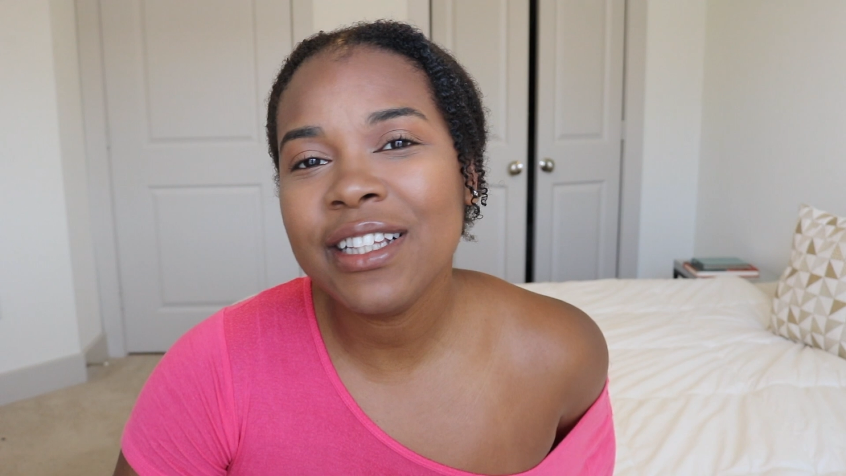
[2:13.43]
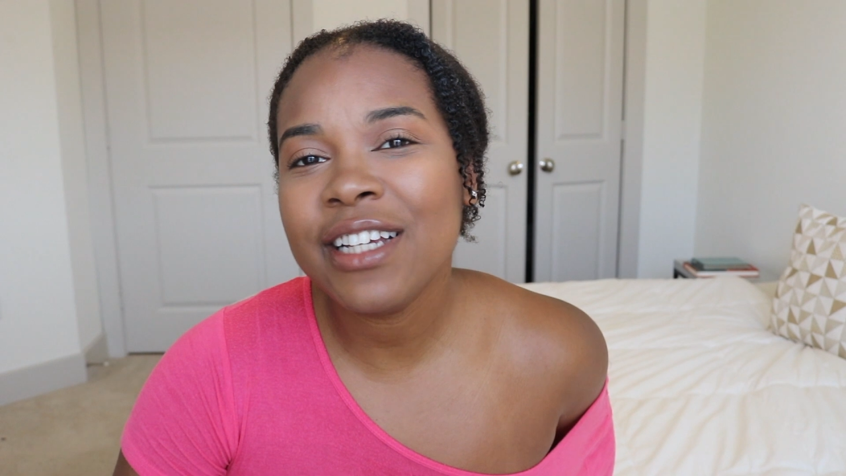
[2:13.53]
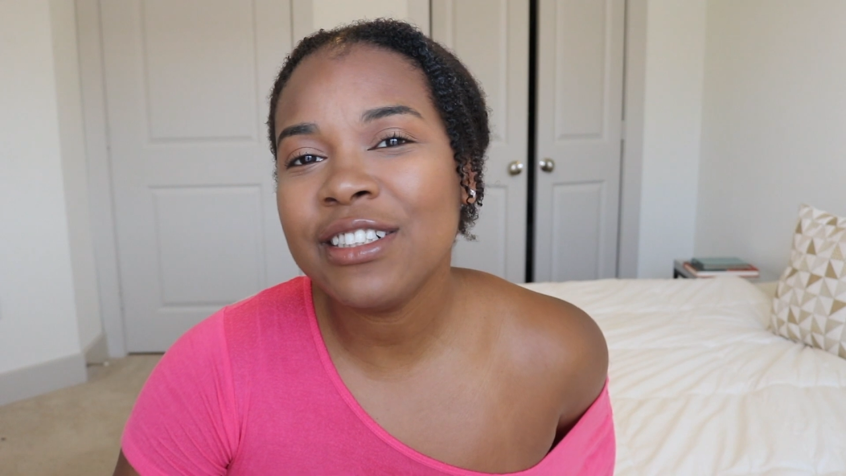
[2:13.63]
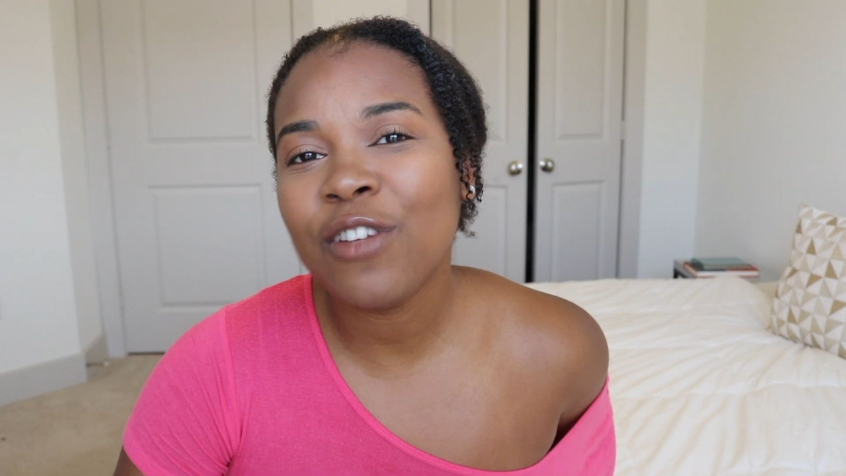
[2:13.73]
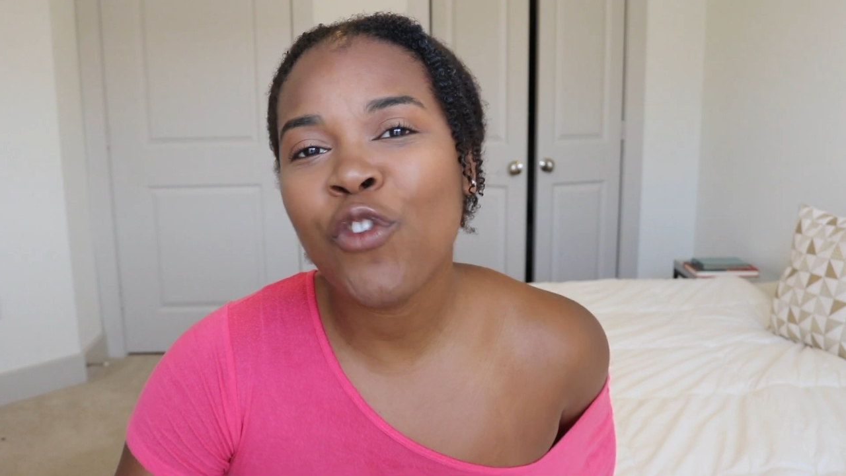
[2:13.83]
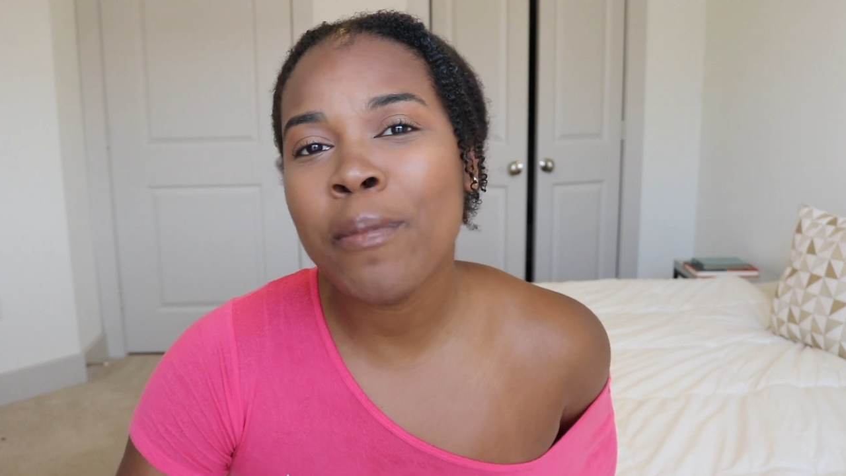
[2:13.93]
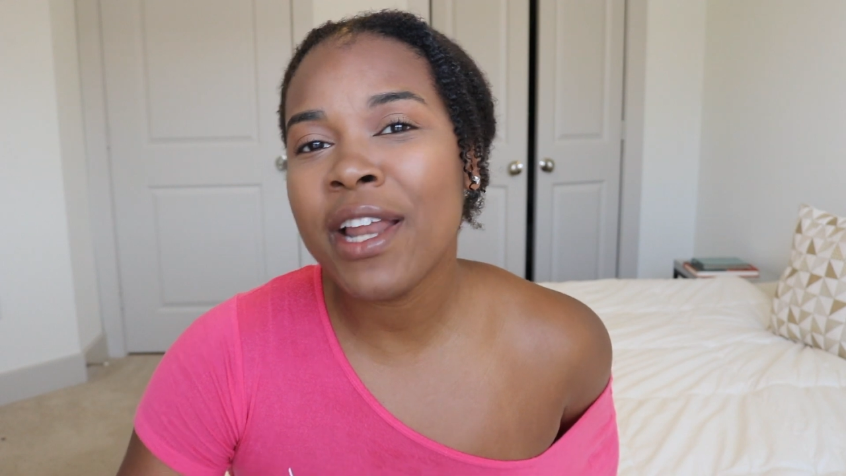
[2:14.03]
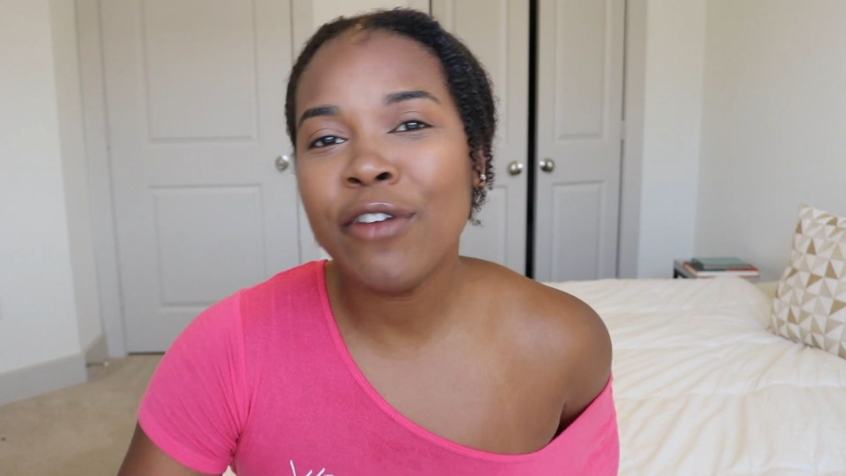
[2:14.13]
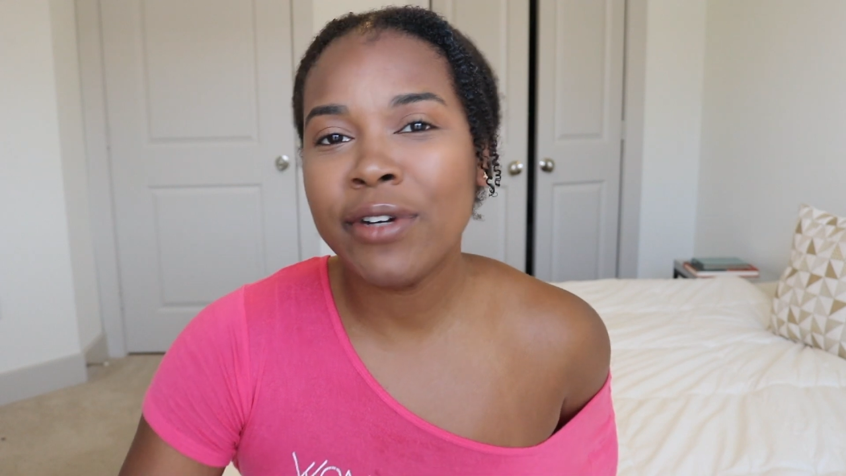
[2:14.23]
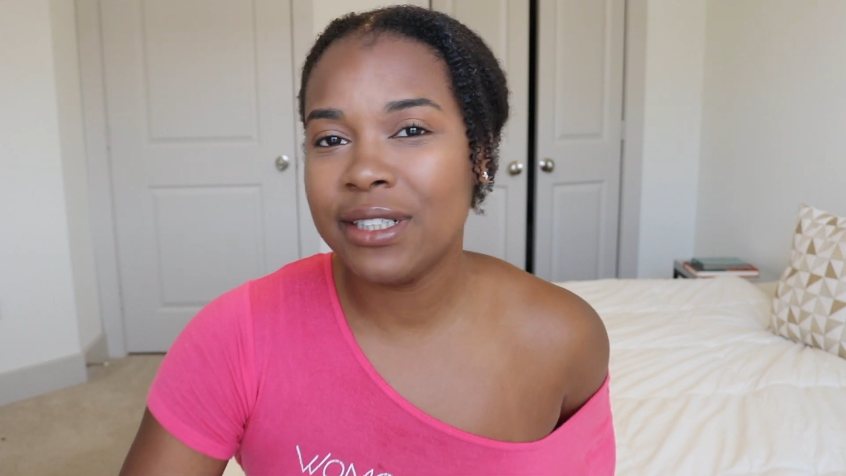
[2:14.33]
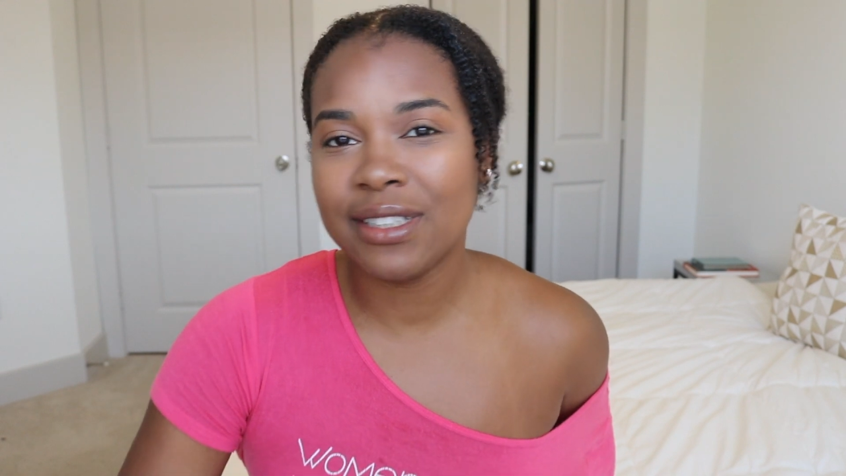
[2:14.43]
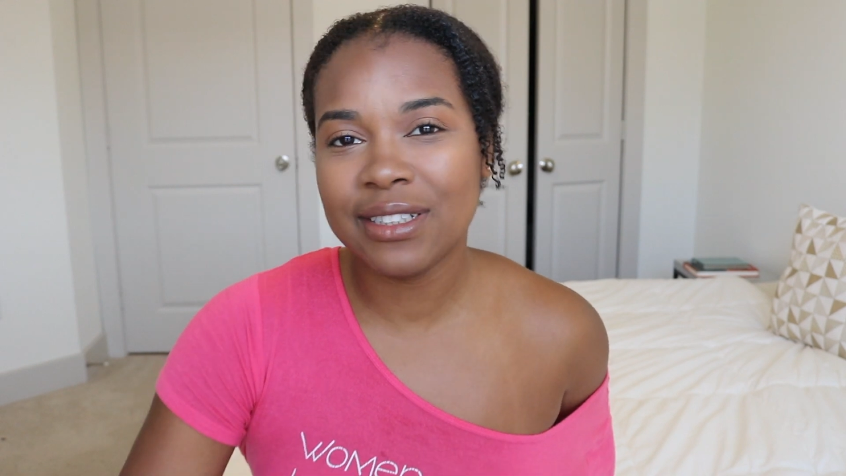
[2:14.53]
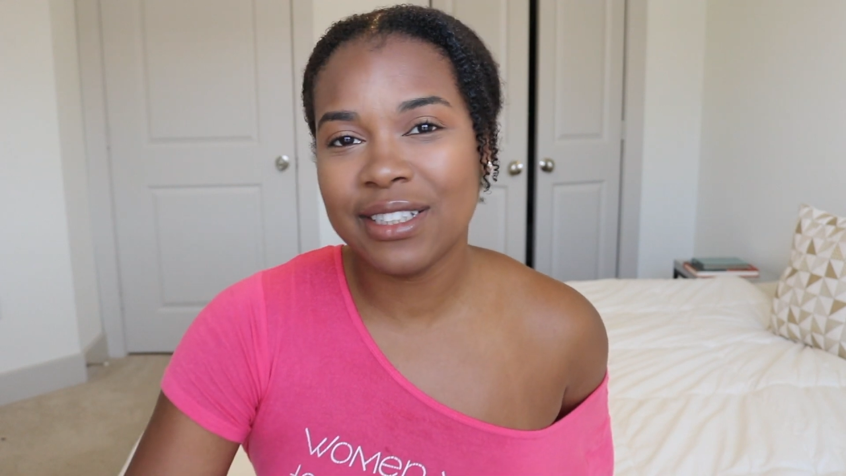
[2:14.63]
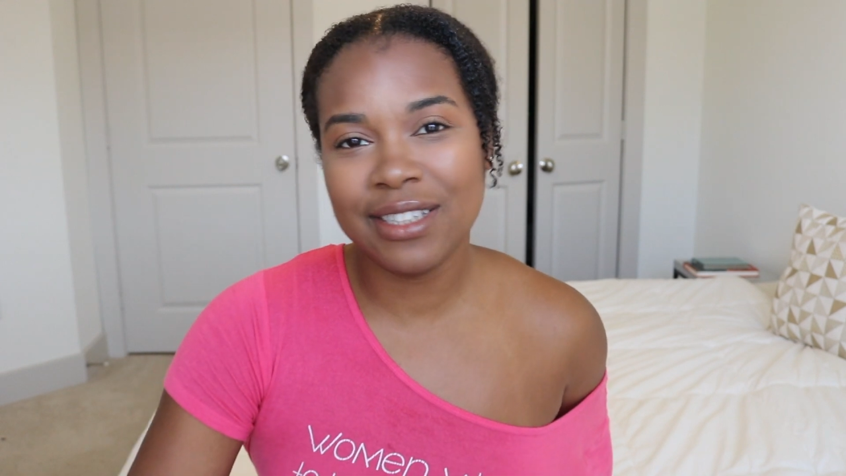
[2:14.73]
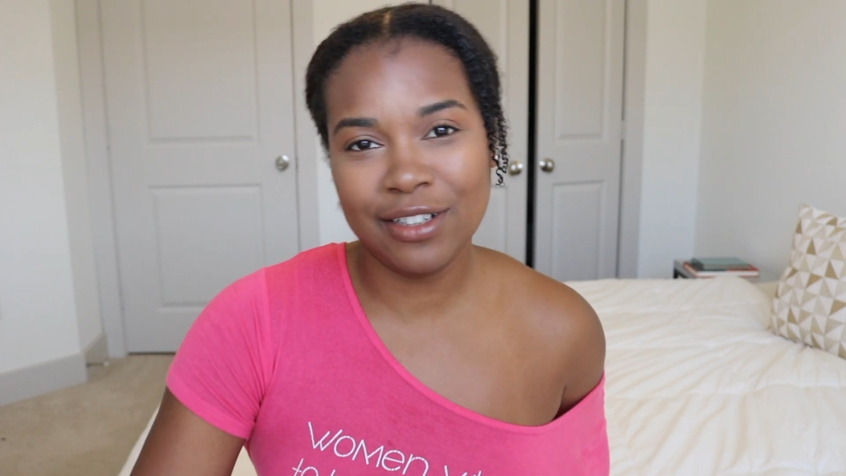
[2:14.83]
there's for many
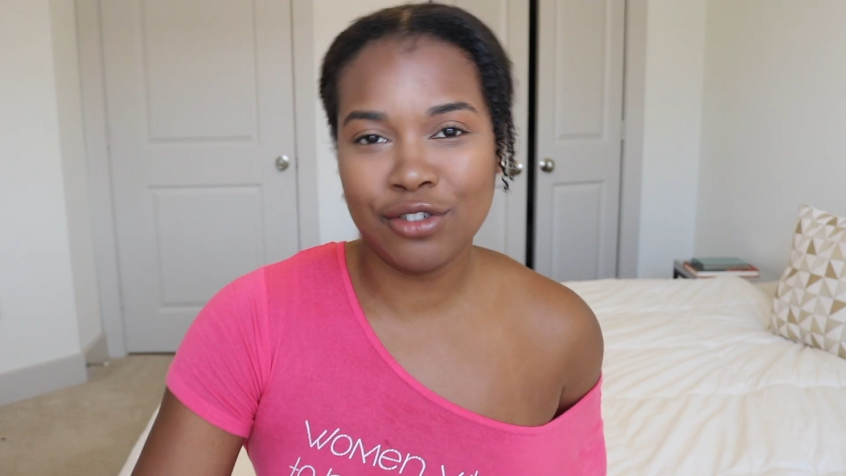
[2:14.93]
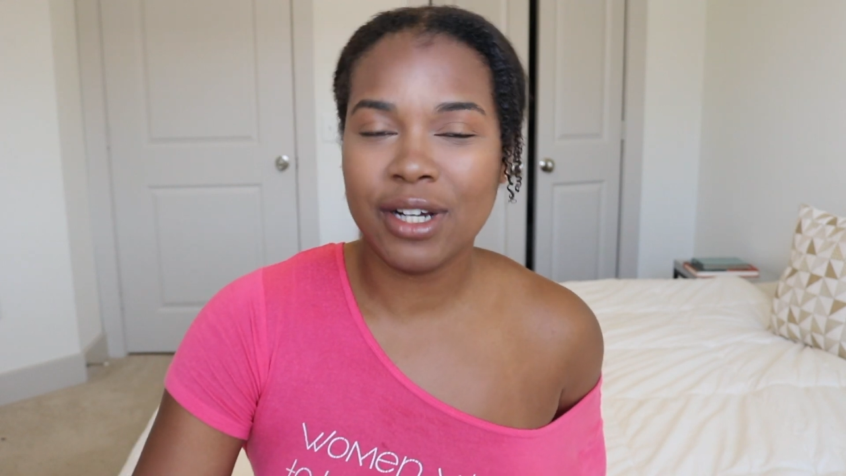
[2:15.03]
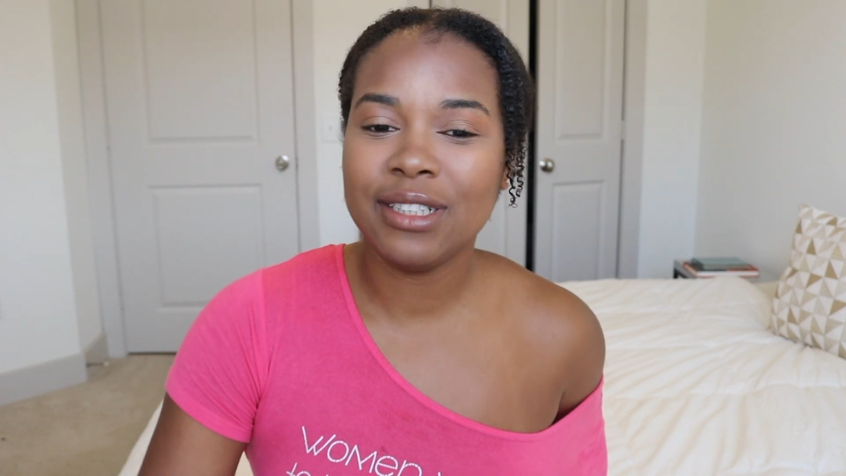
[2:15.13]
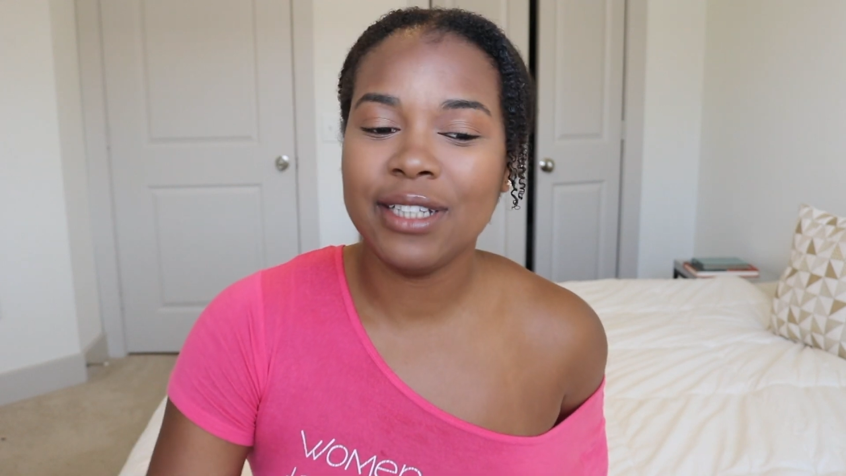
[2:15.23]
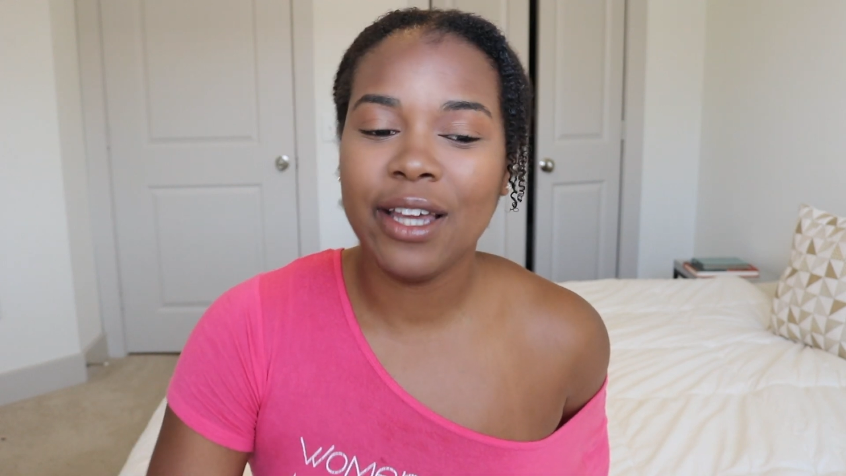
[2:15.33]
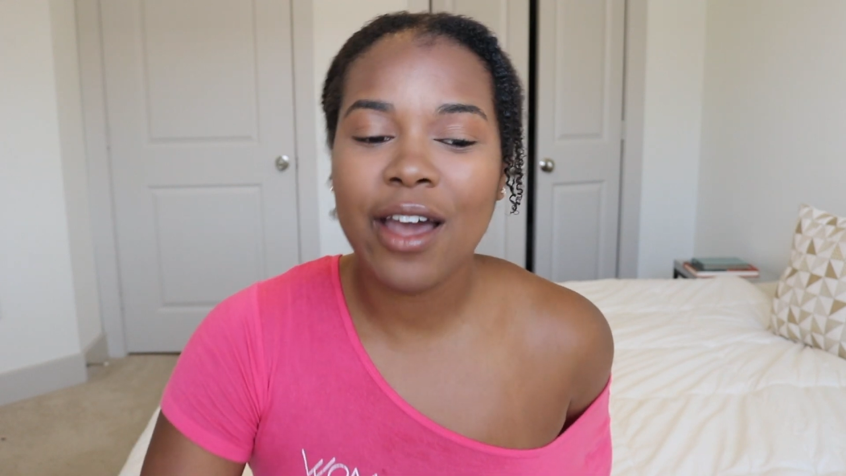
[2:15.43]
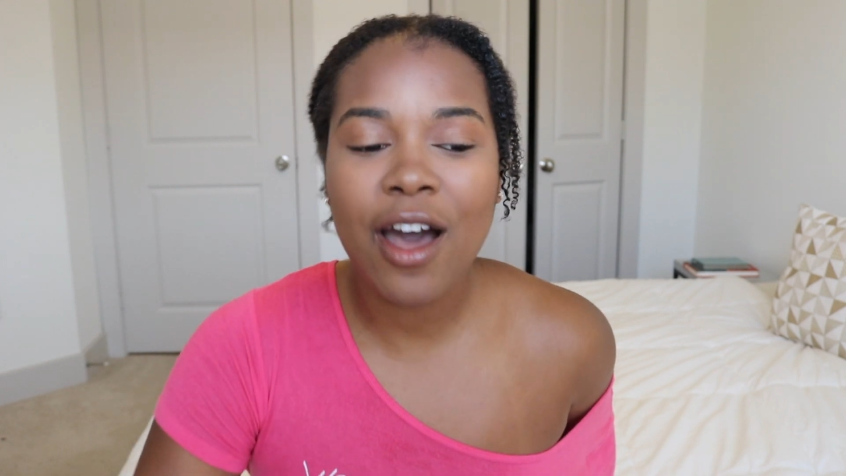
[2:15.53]
reasons it's interesting